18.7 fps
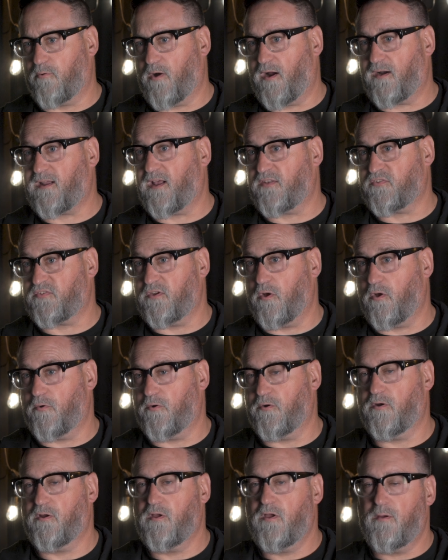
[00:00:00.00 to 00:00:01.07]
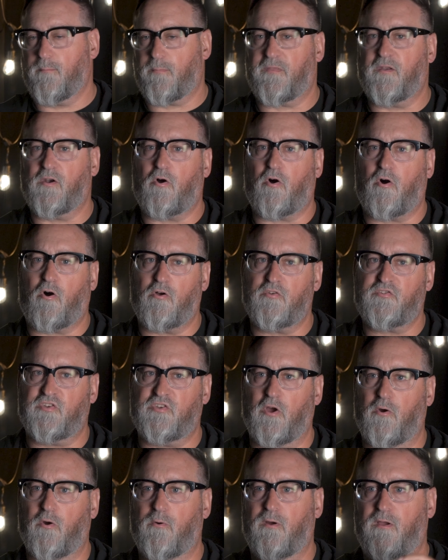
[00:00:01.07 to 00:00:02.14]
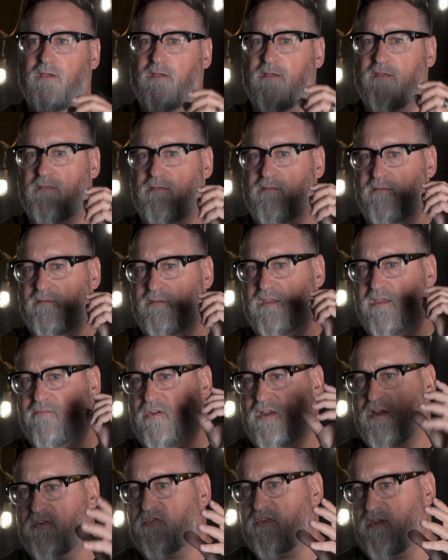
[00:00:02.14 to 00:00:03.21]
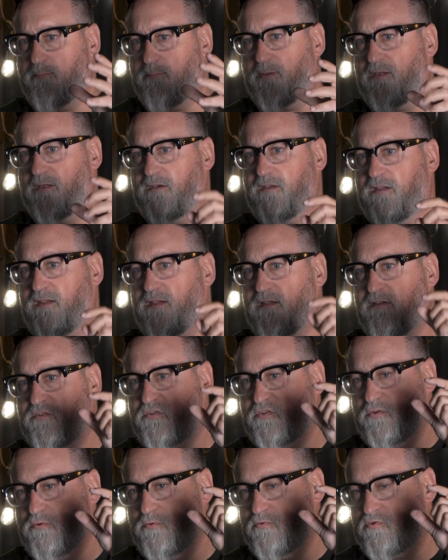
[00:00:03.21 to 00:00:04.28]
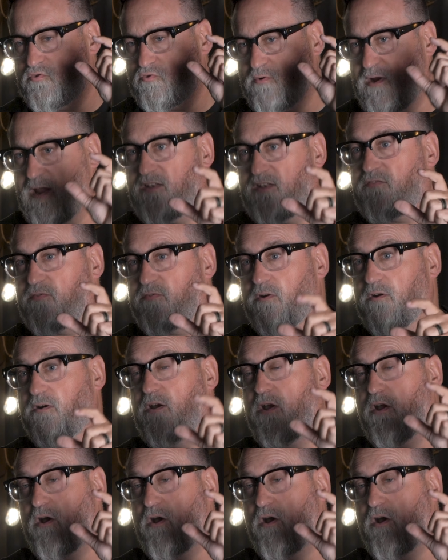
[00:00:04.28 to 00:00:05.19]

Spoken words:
broadcast encoder, but then also giving us the ability to transfer